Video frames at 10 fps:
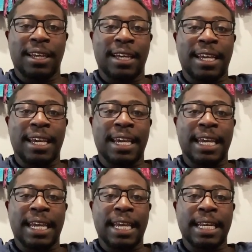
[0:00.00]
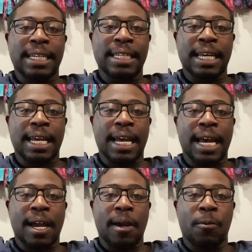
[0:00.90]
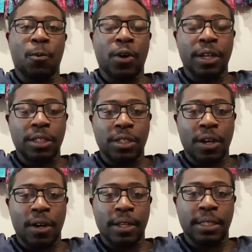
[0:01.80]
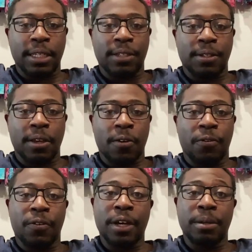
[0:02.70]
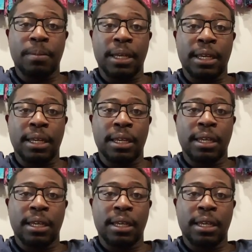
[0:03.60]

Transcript: And I want to start this GoFundMe